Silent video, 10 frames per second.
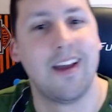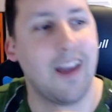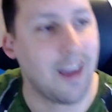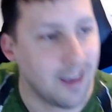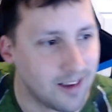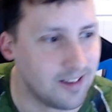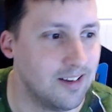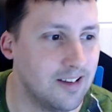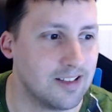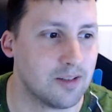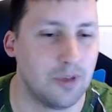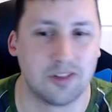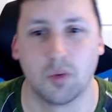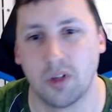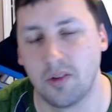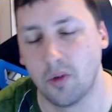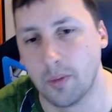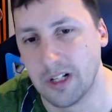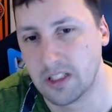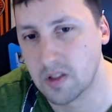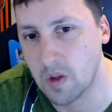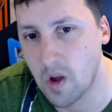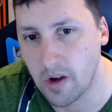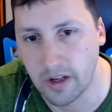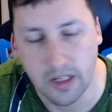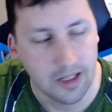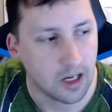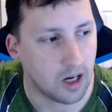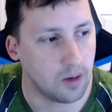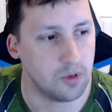and it's about 24 minutes long. Um,